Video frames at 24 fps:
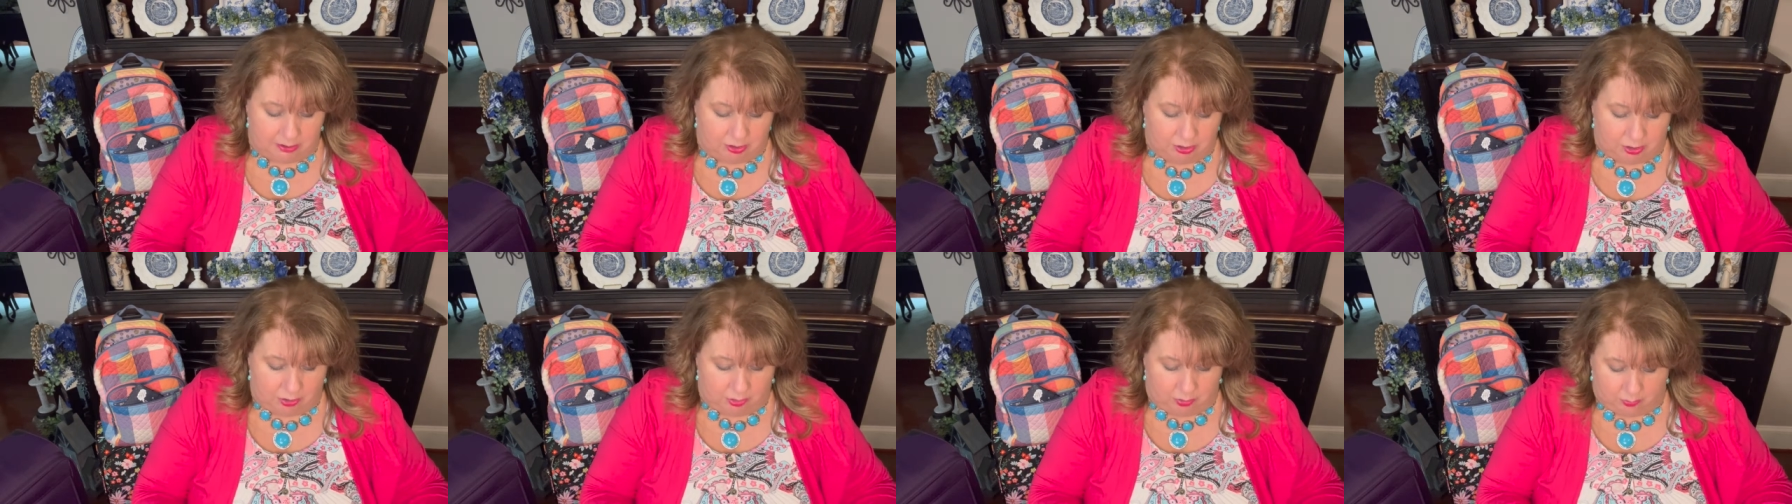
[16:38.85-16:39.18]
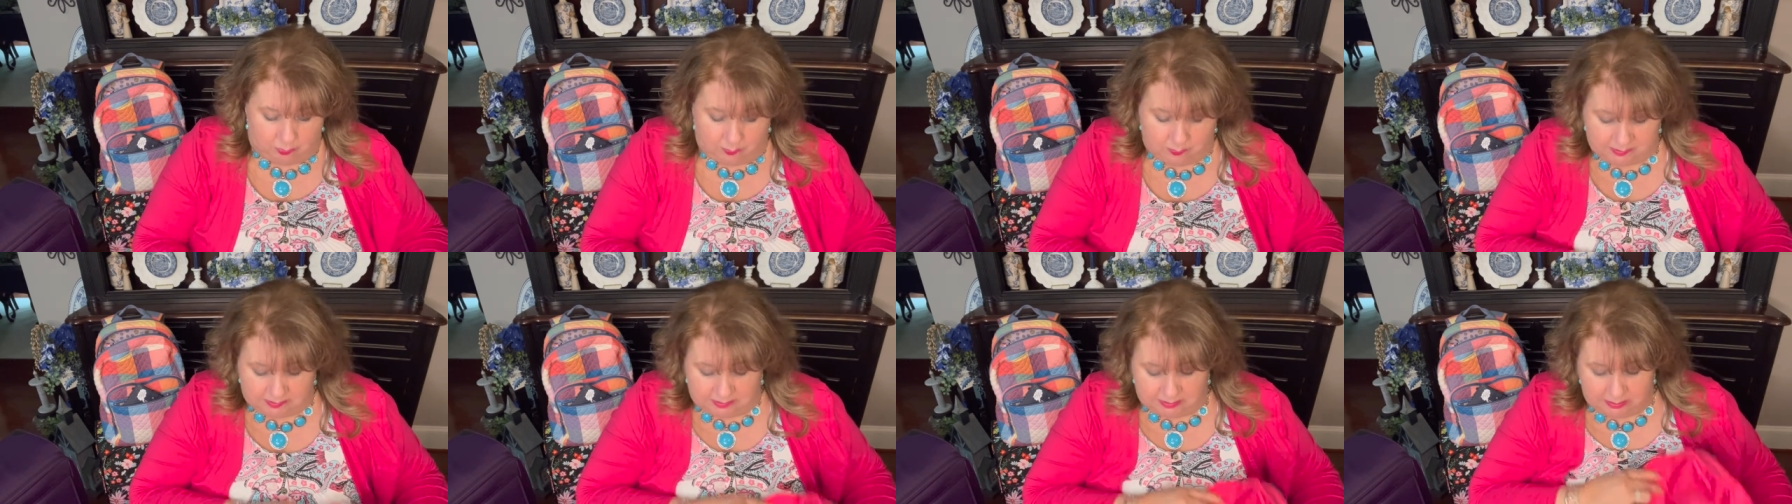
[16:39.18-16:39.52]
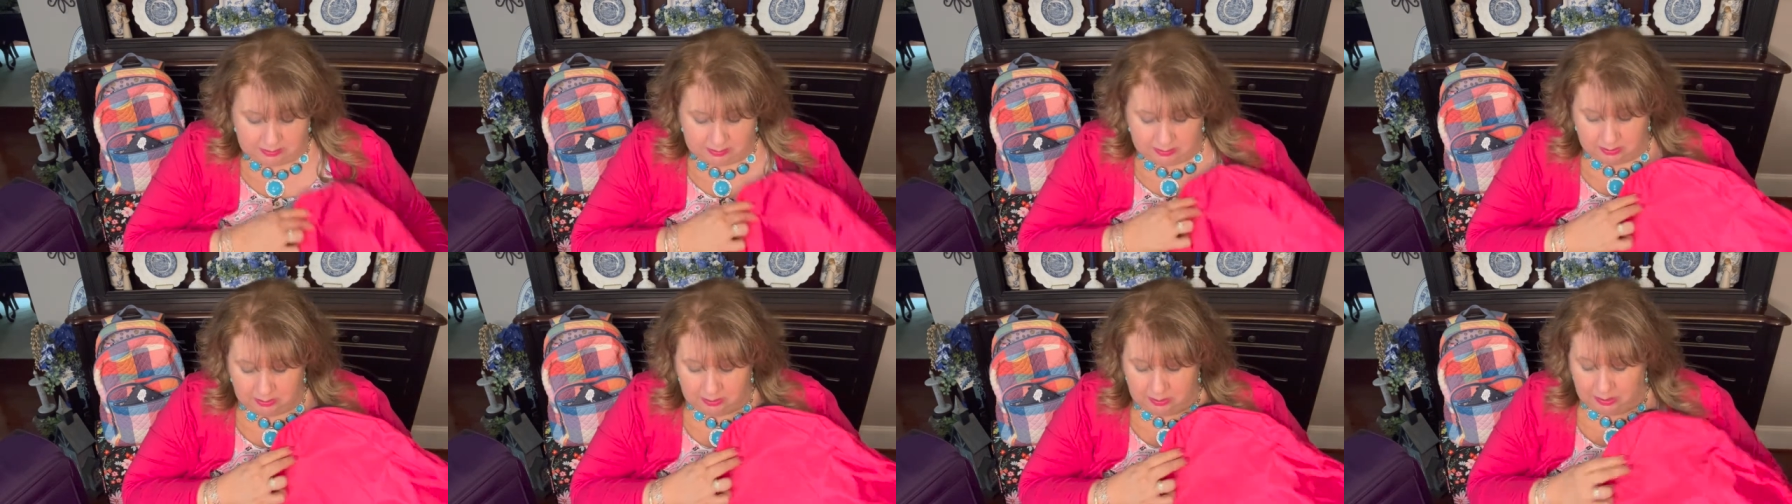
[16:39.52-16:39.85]
Cubes.
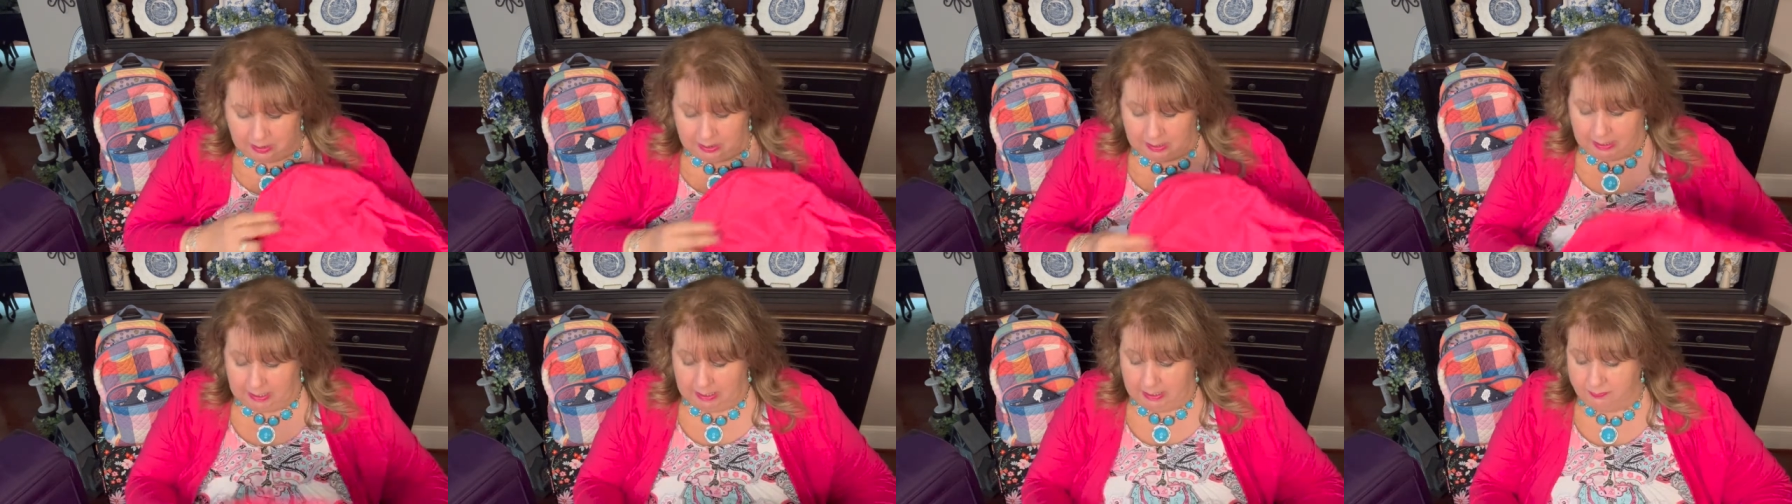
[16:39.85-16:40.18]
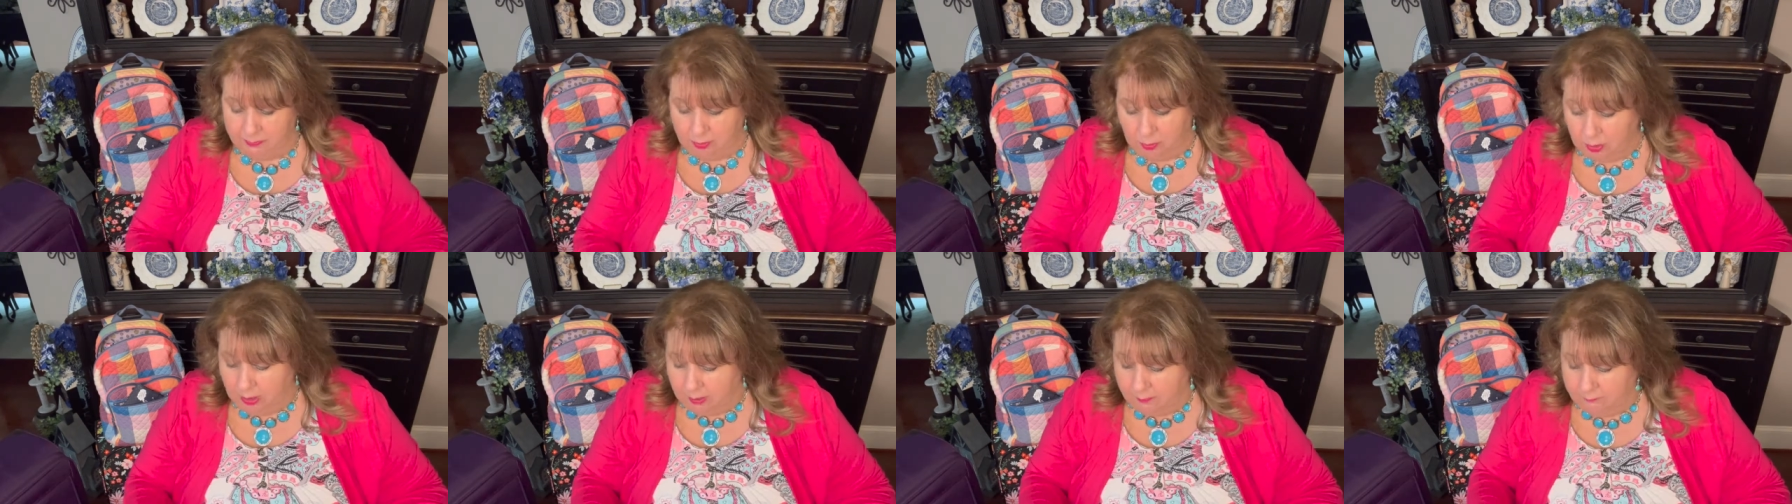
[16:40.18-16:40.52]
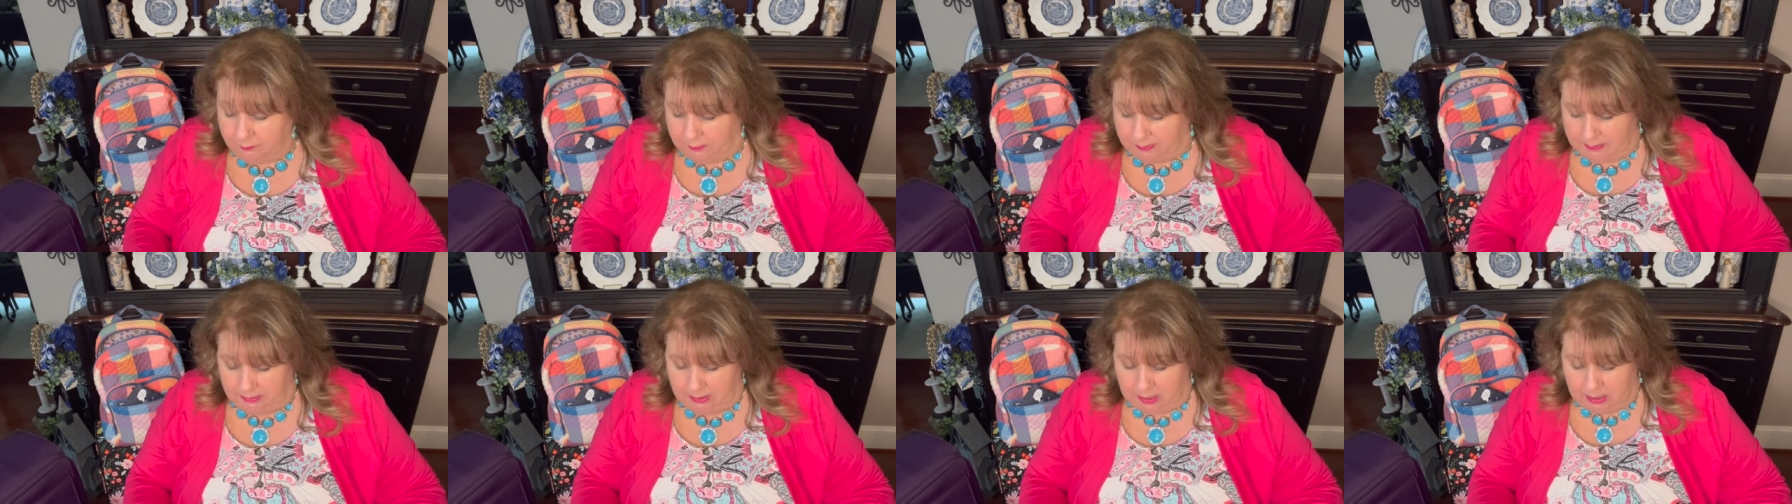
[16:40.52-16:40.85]
And they're
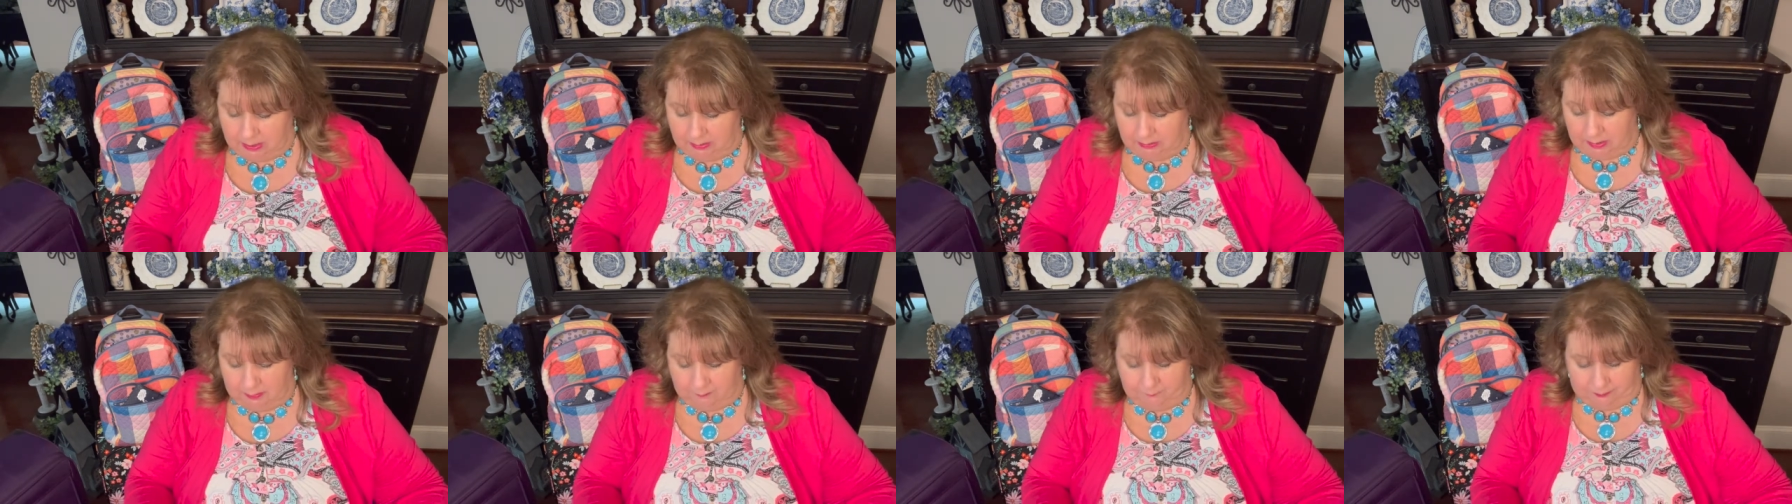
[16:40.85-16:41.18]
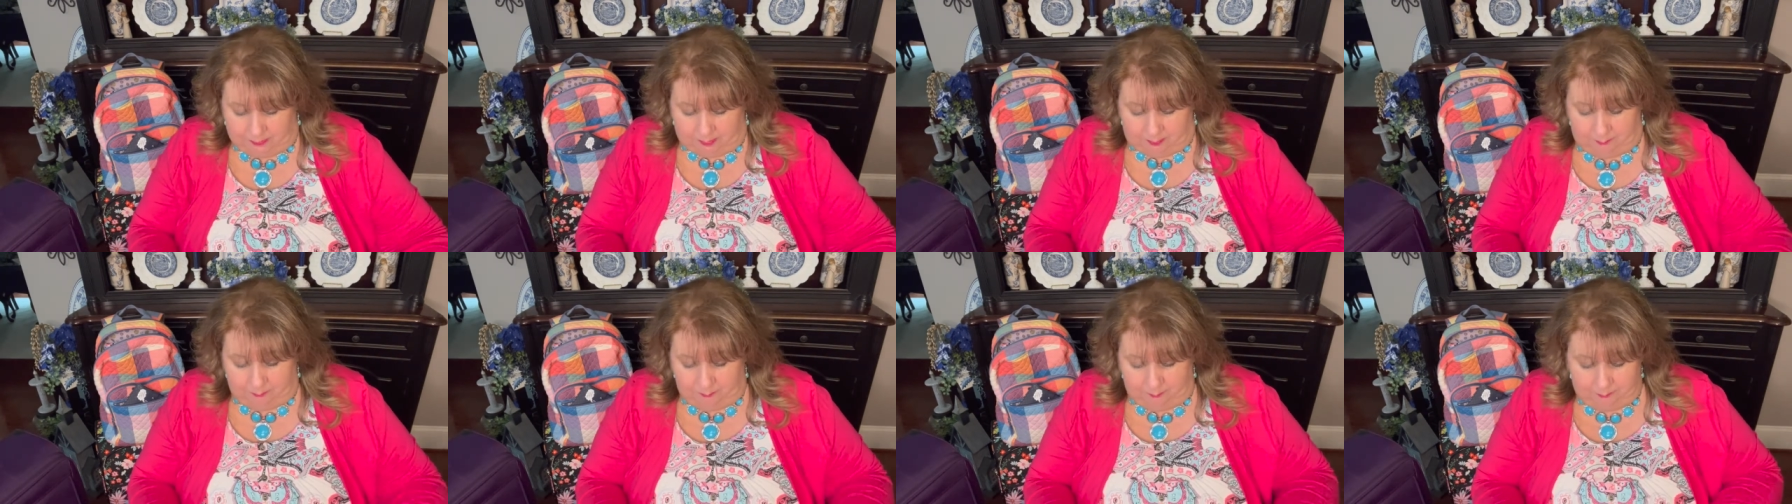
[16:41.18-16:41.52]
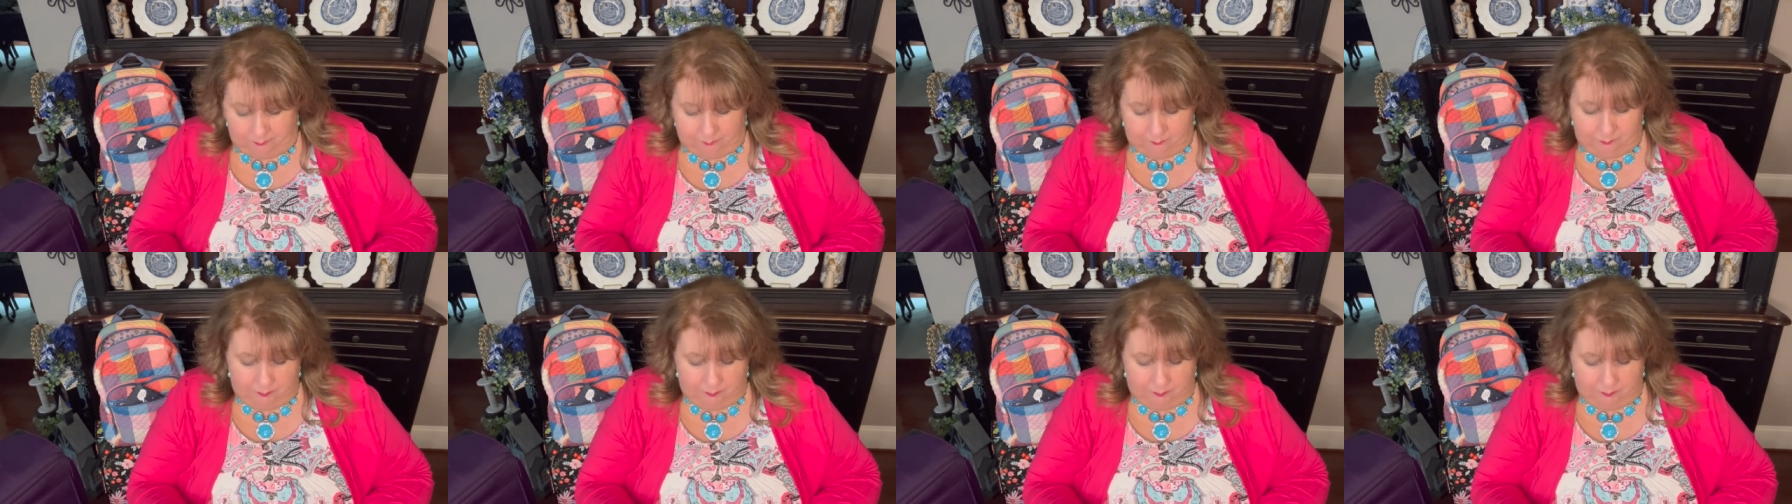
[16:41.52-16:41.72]
lovely. I love them.